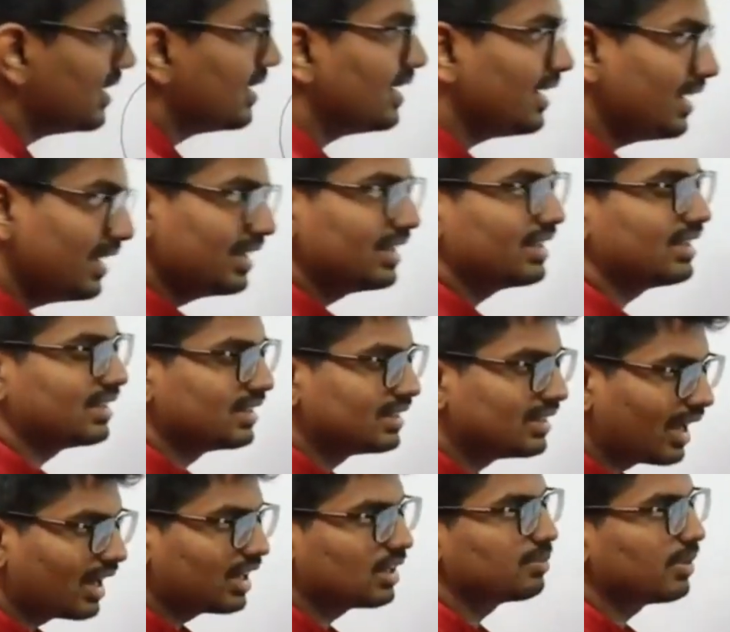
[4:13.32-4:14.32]
treat
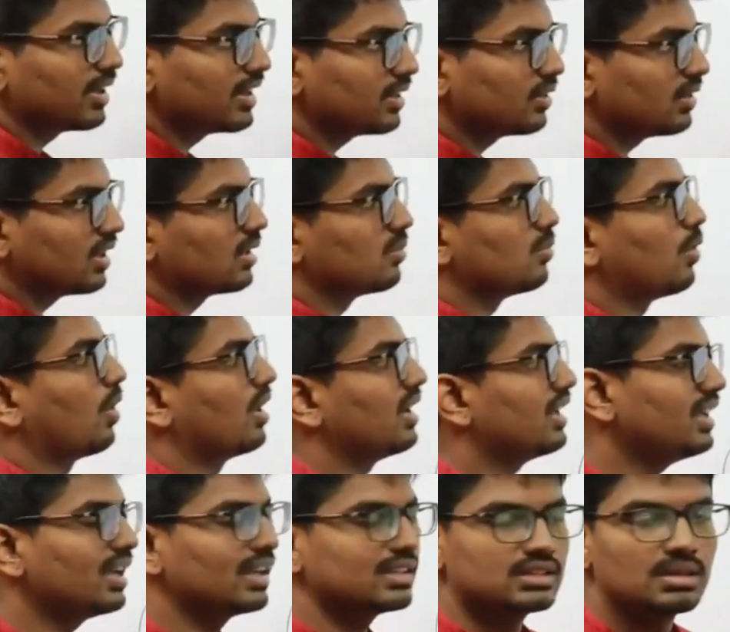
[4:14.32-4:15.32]
that particular
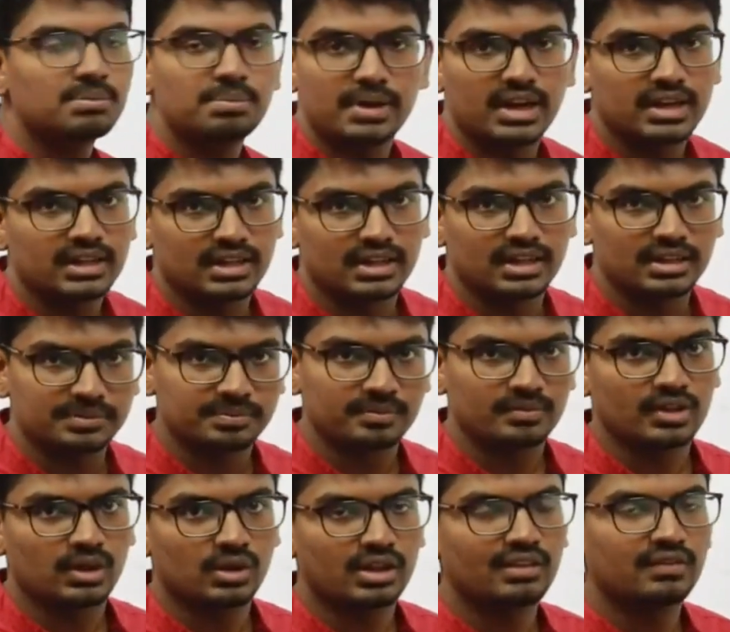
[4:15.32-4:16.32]
body as a particle.
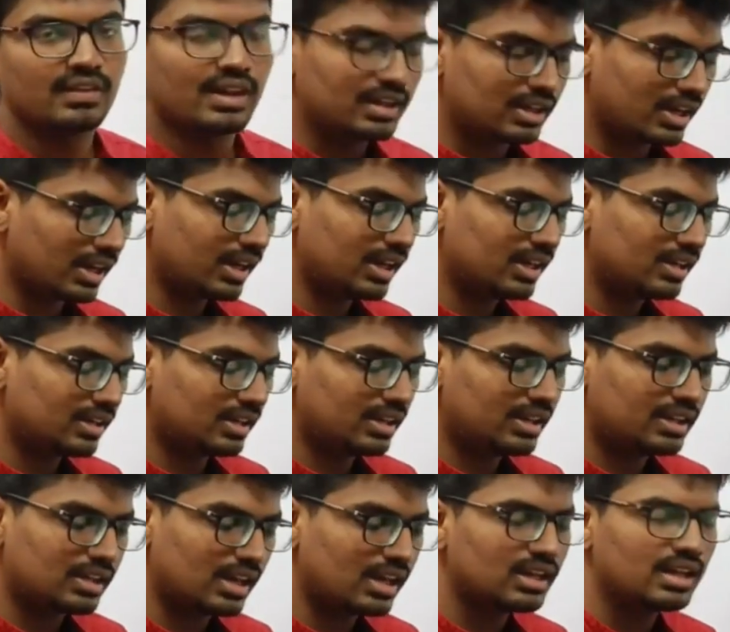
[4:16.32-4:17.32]
Okay, when can I
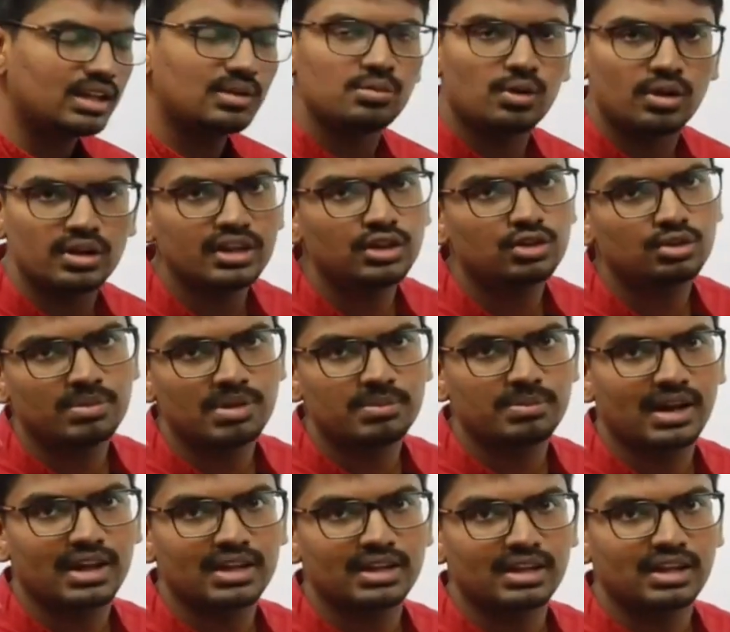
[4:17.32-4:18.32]
treat any body to be
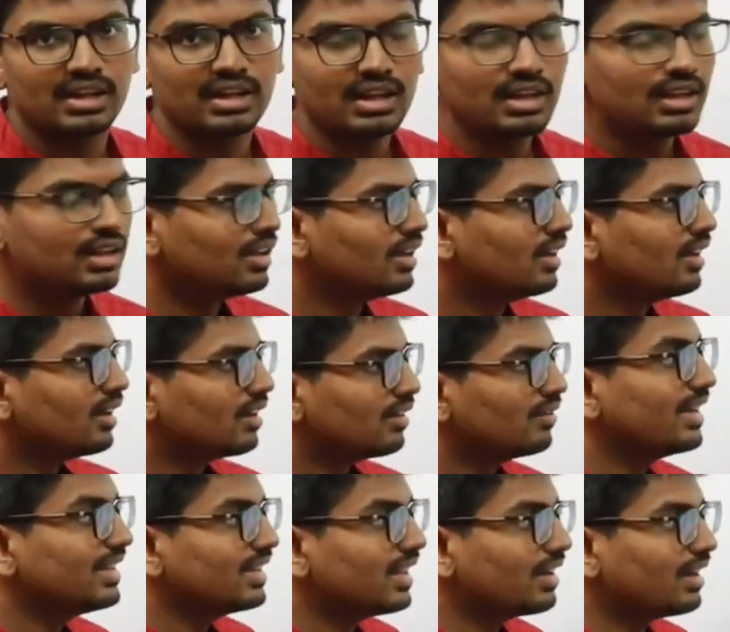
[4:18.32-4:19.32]
particle?
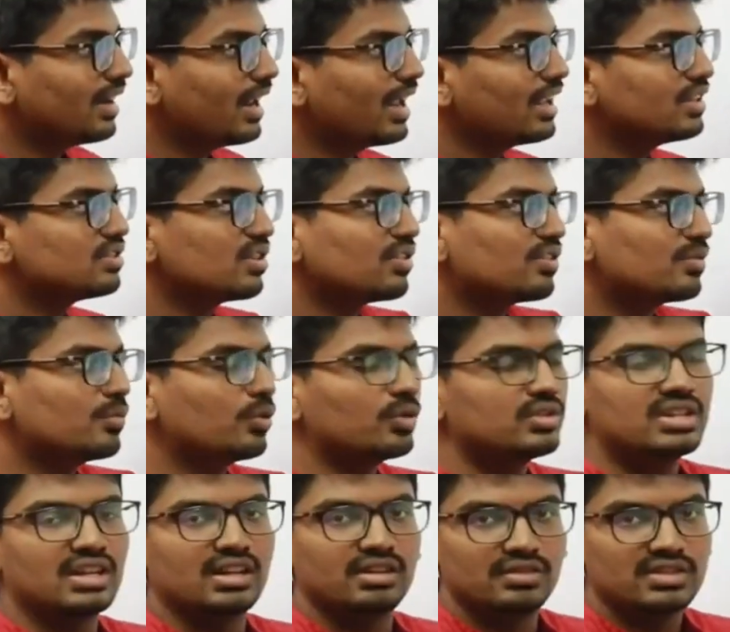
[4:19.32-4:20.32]
When the range of
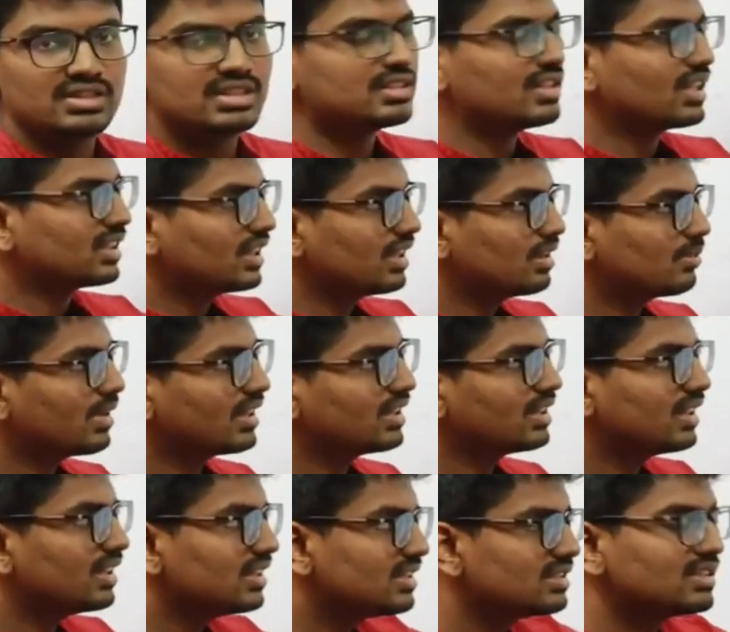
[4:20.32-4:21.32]
motion, which is nothing
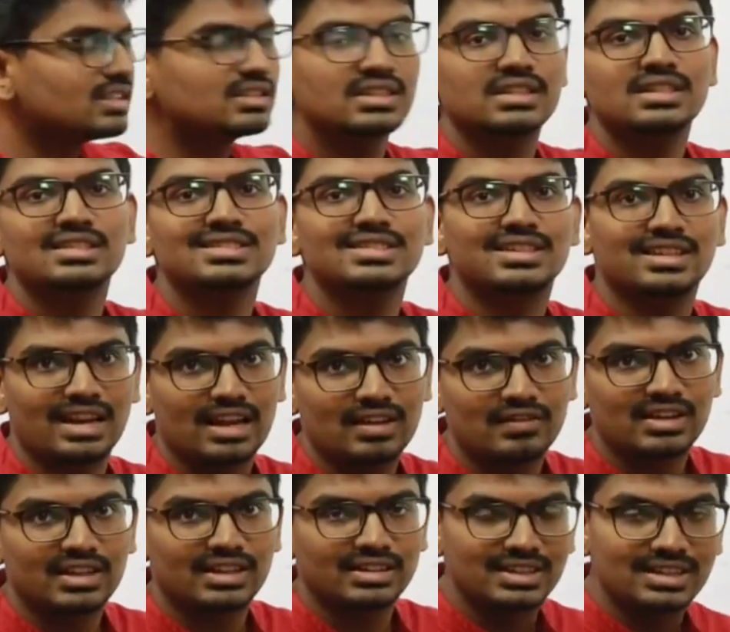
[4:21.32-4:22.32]
but the distance it is
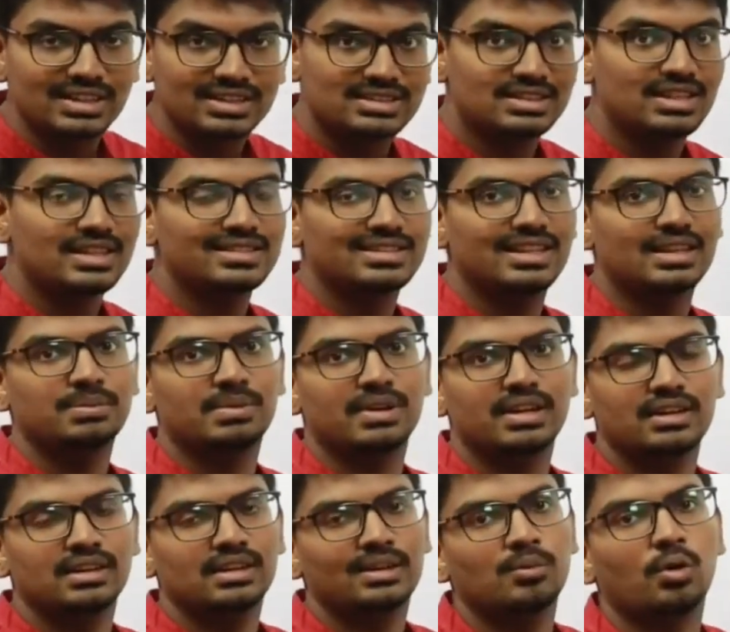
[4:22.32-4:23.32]
traveling, the distance that
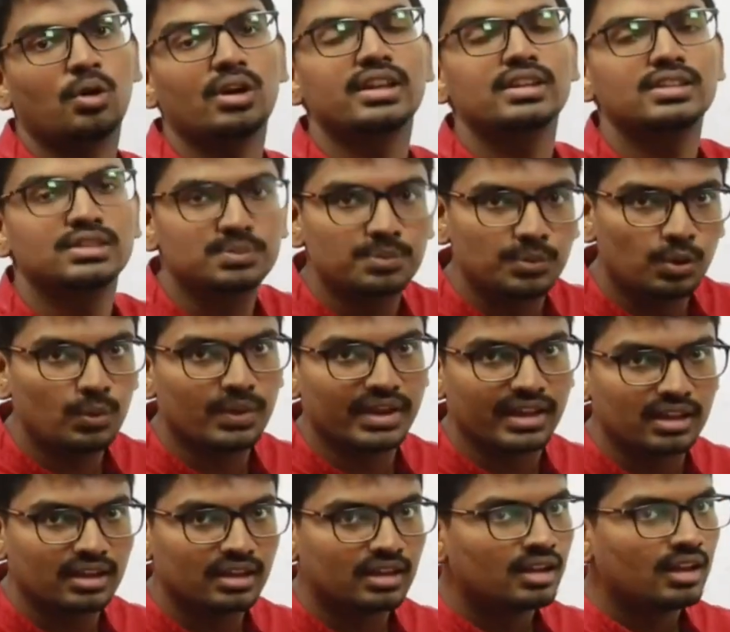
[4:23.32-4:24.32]
particular body is
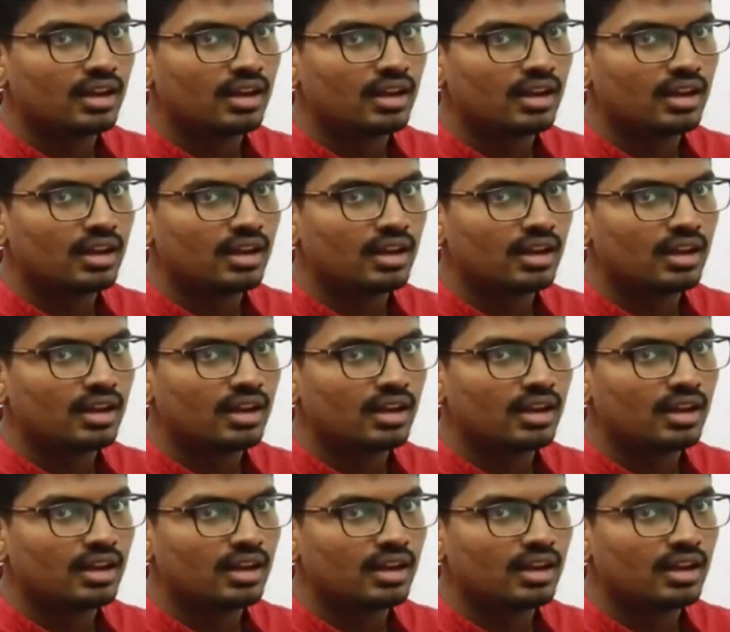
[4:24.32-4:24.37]
moving,